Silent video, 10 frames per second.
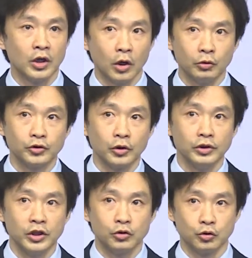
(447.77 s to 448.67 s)
also
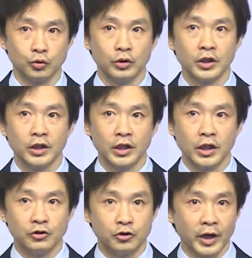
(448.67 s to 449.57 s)
need to
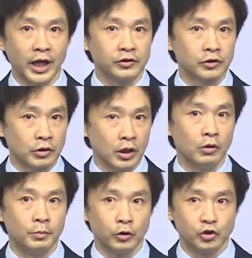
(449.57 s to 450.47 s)
address
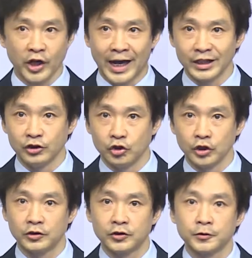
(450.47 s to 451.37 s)
global
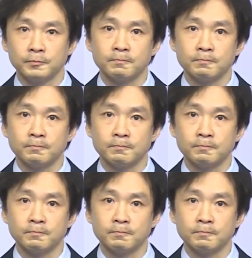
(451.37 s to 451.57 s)
challenges.